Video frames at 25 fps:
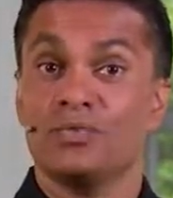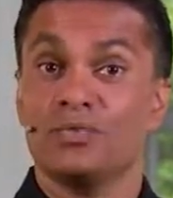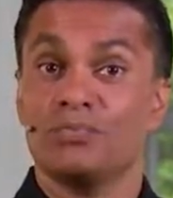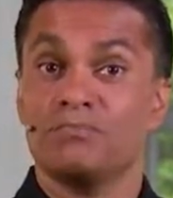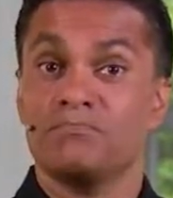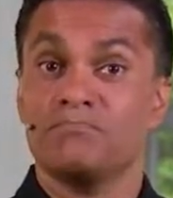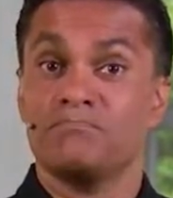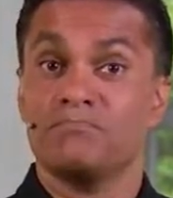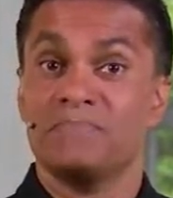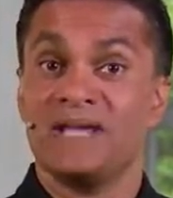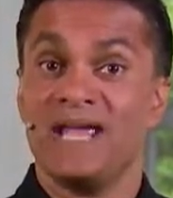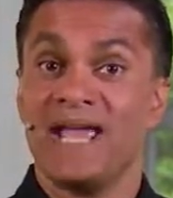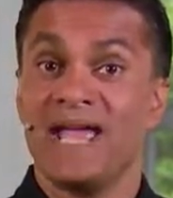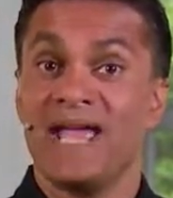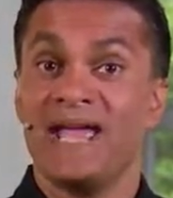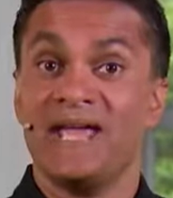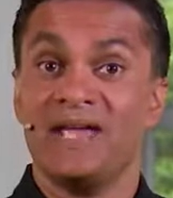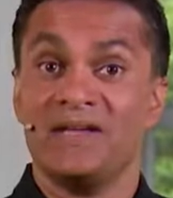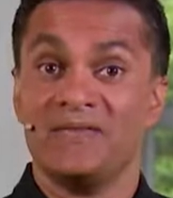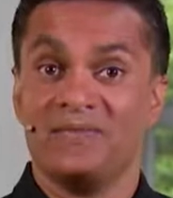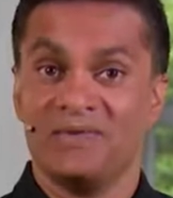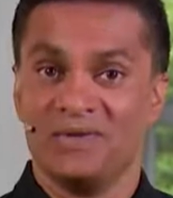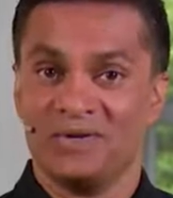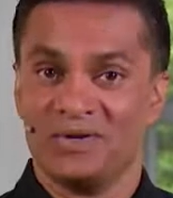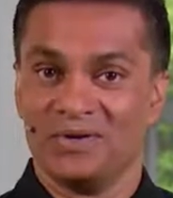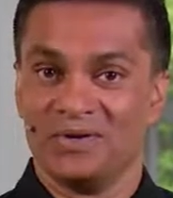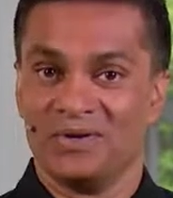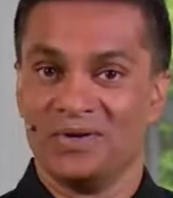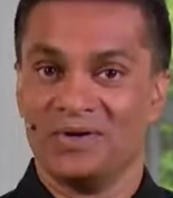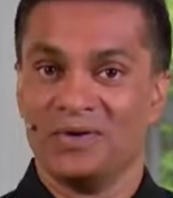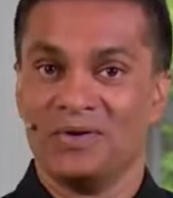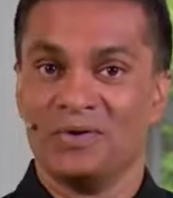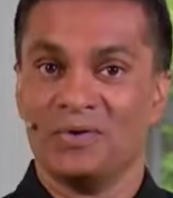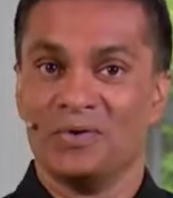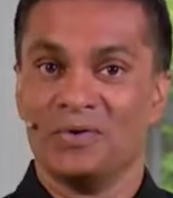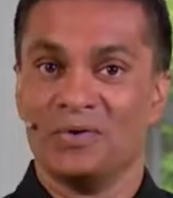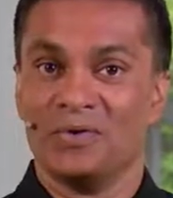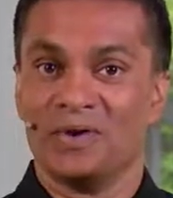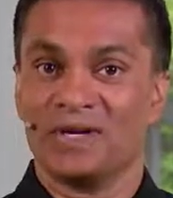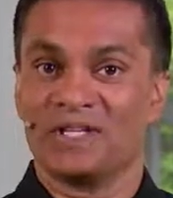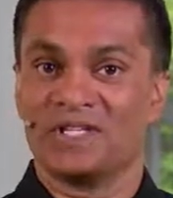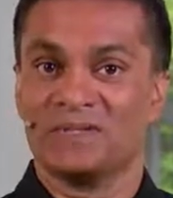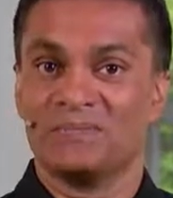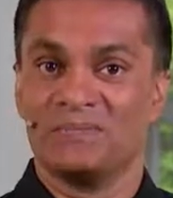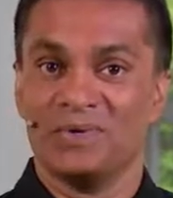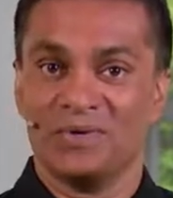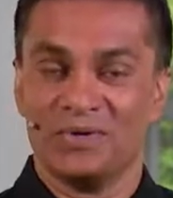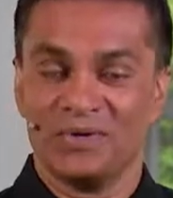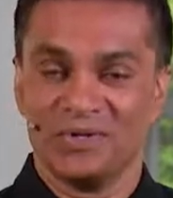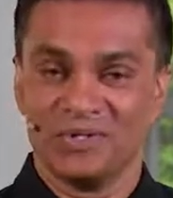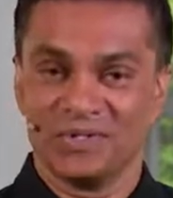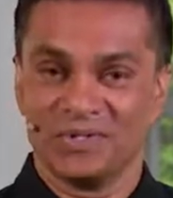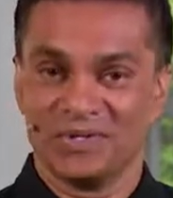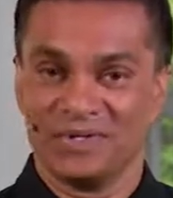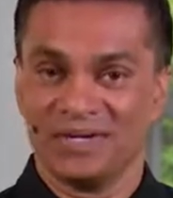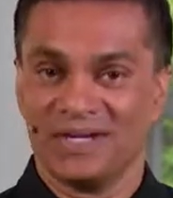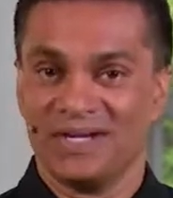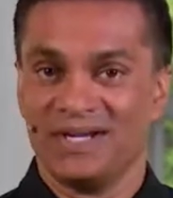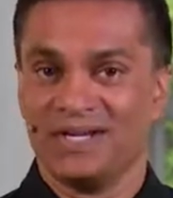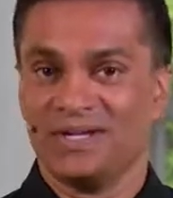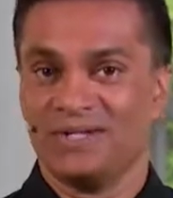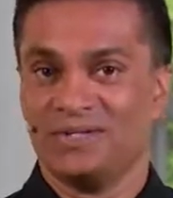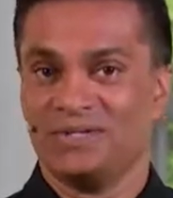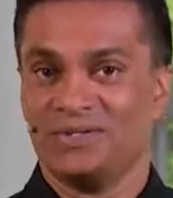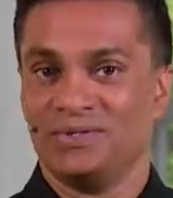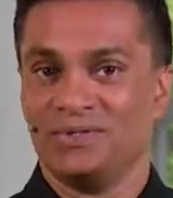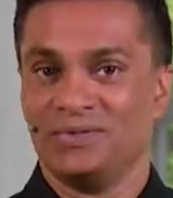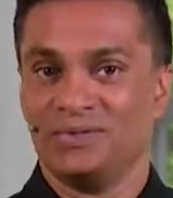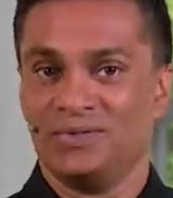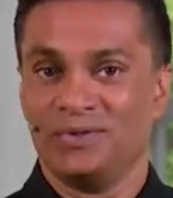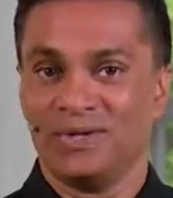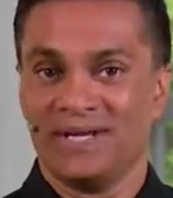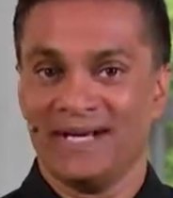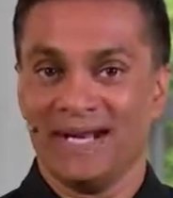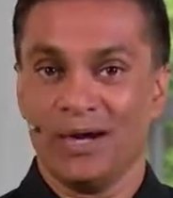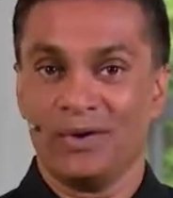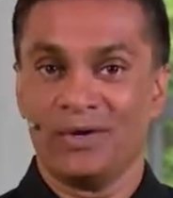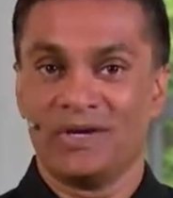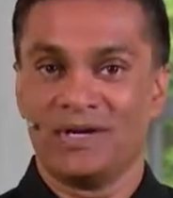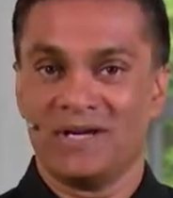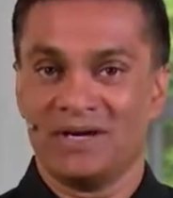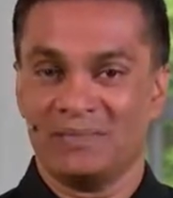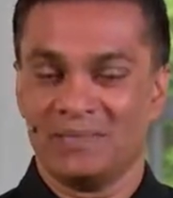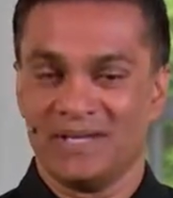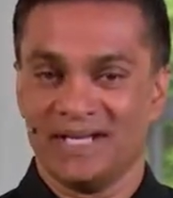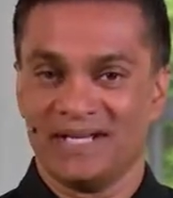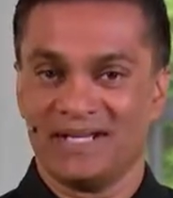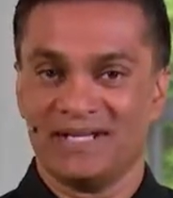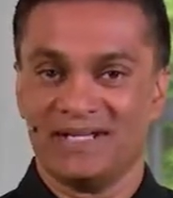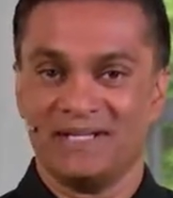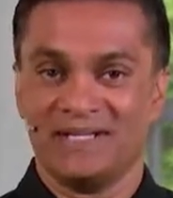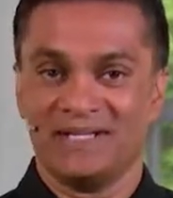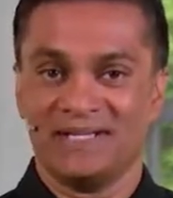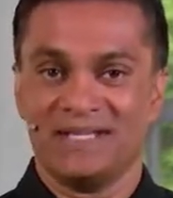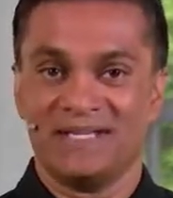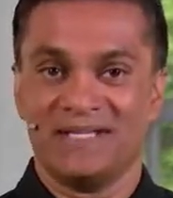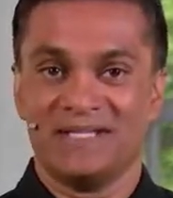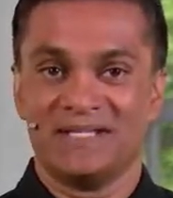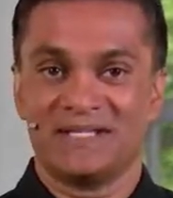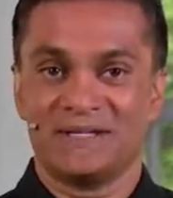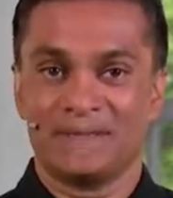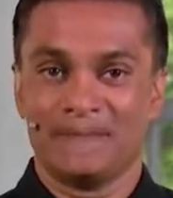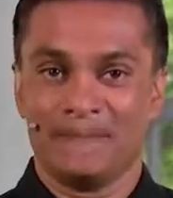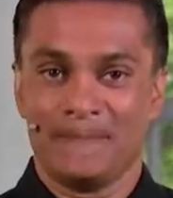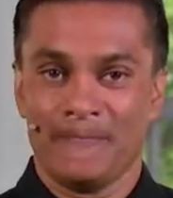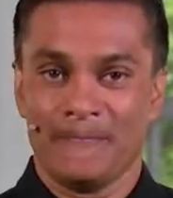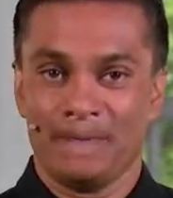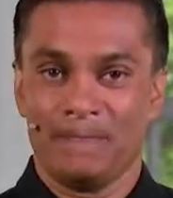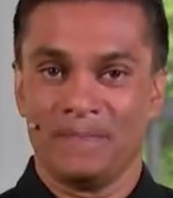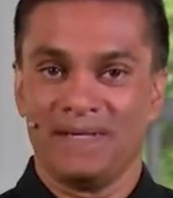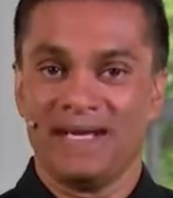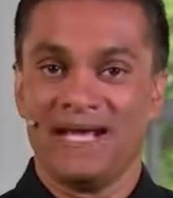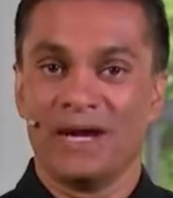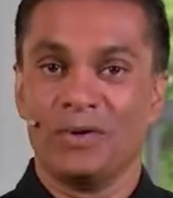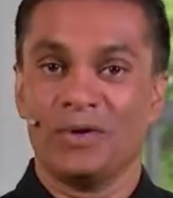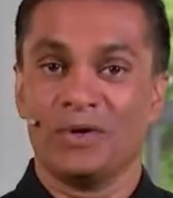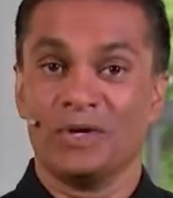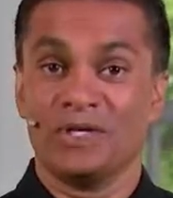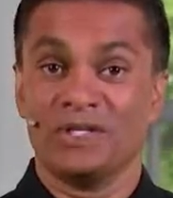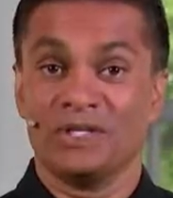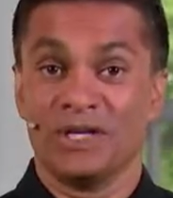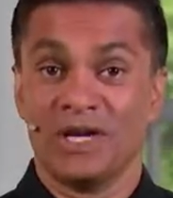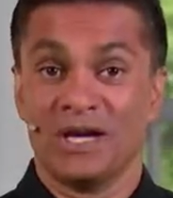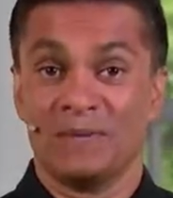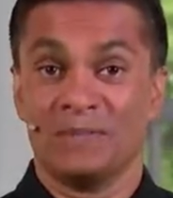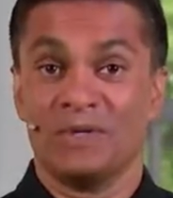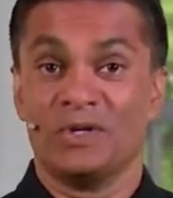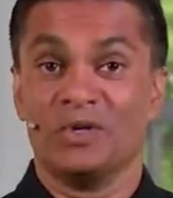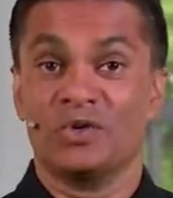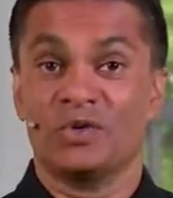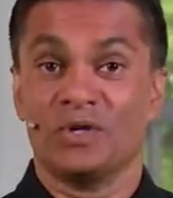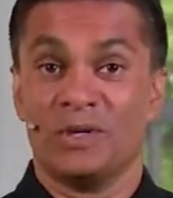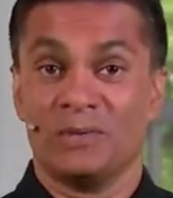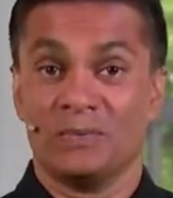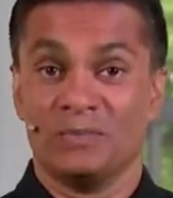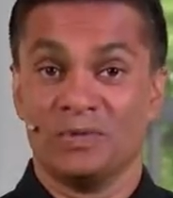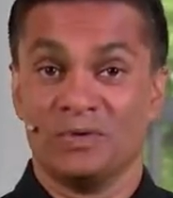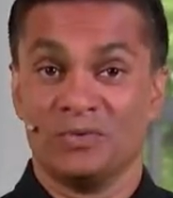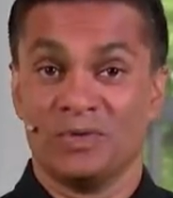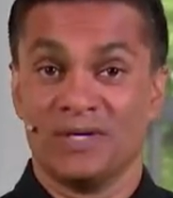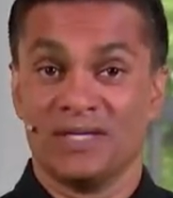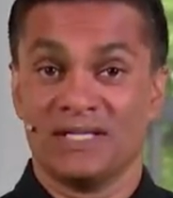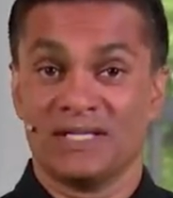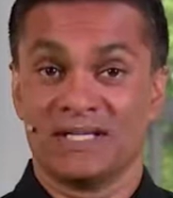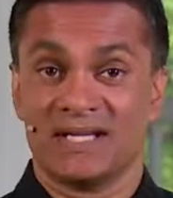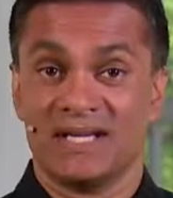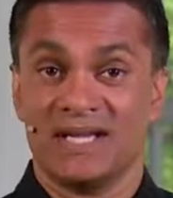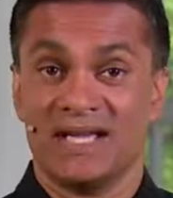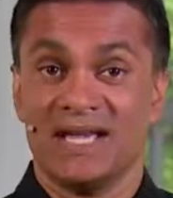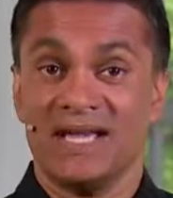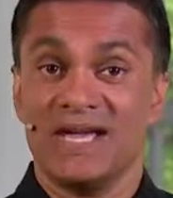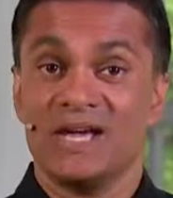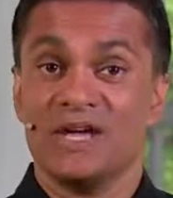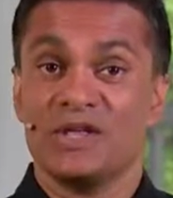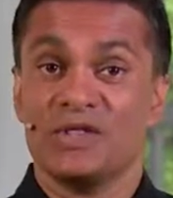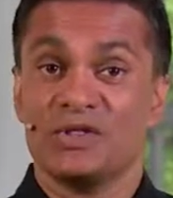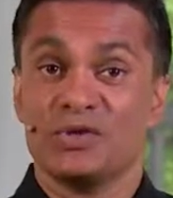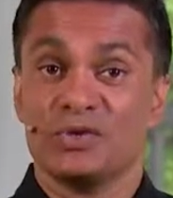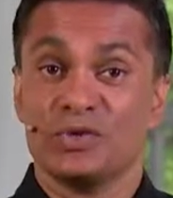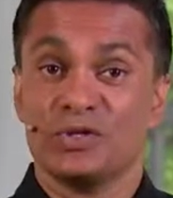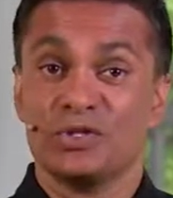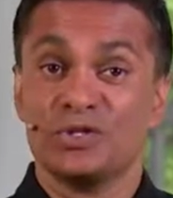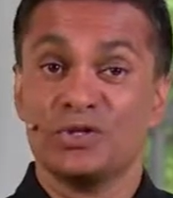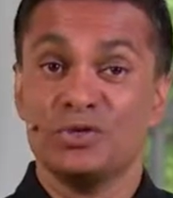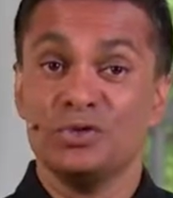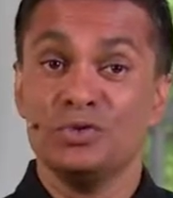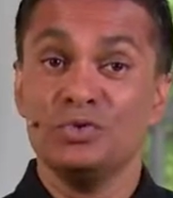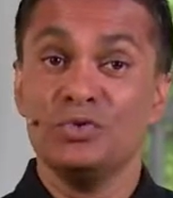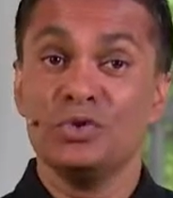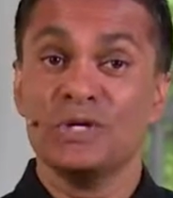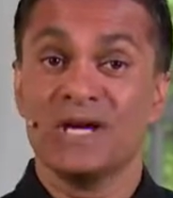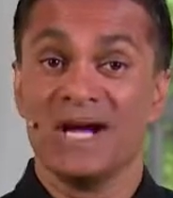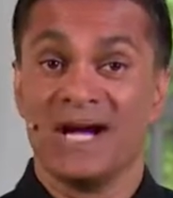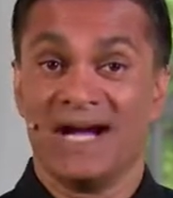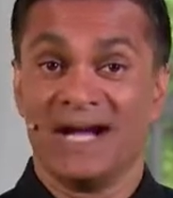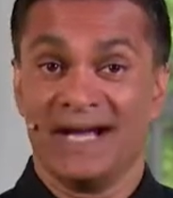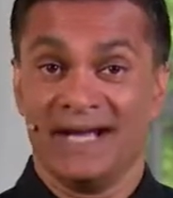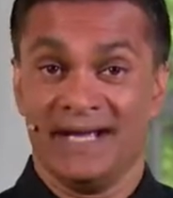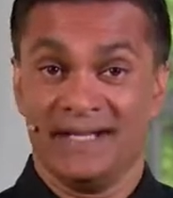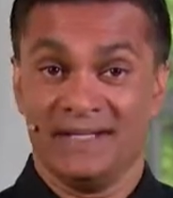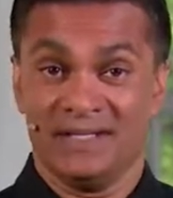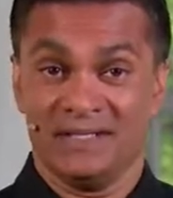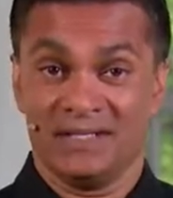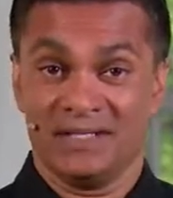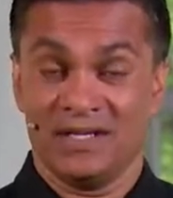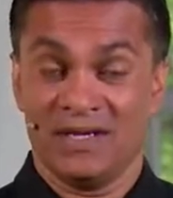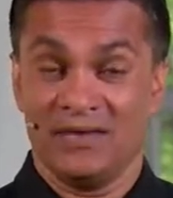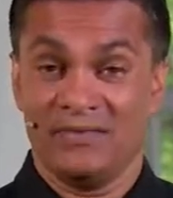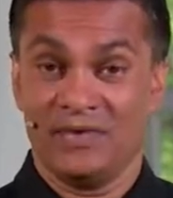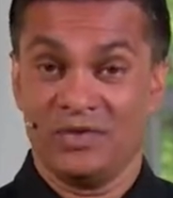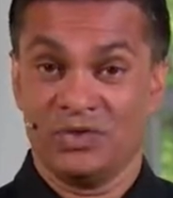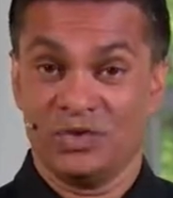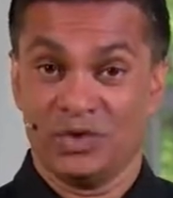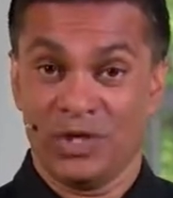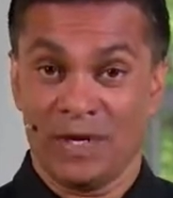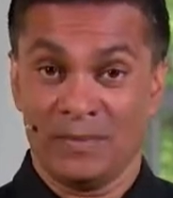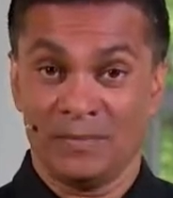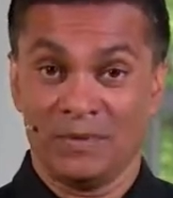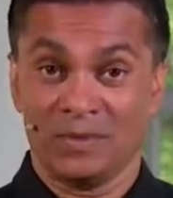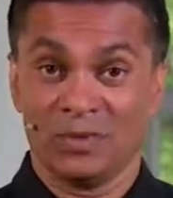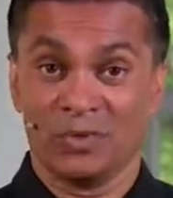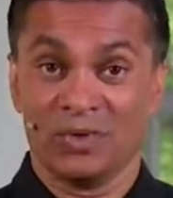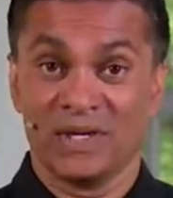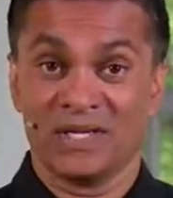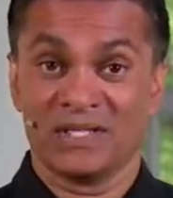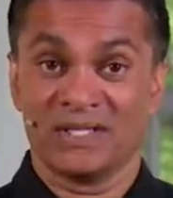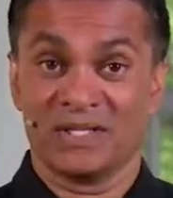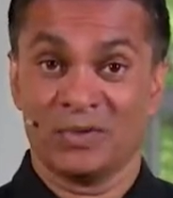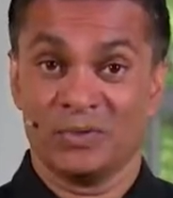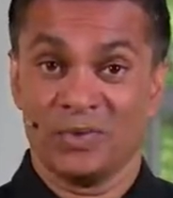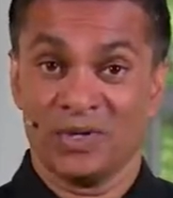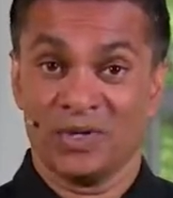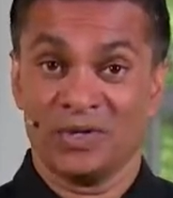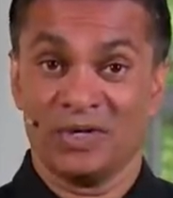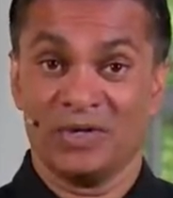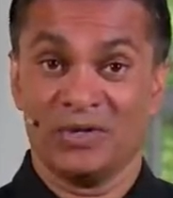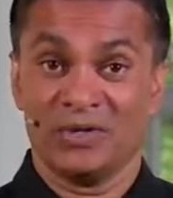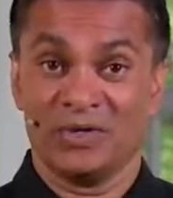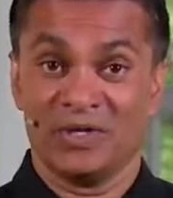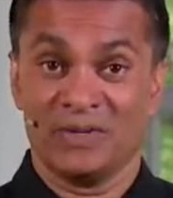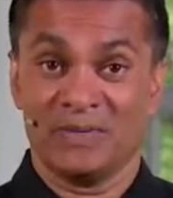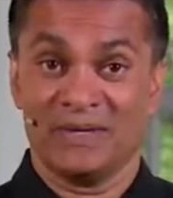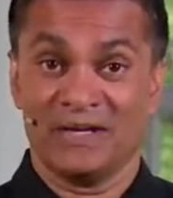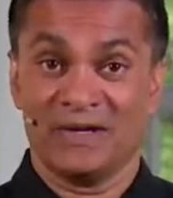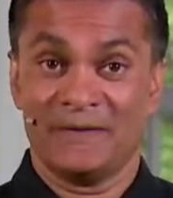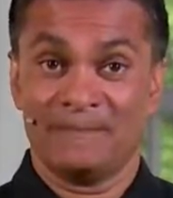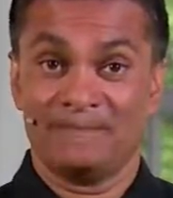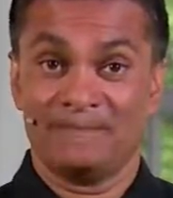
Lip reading: behavior or exposure to an outcome like a disease. But now we're going to talk about attributable risk. There are two kinds of attributable risk that we're going to learn about.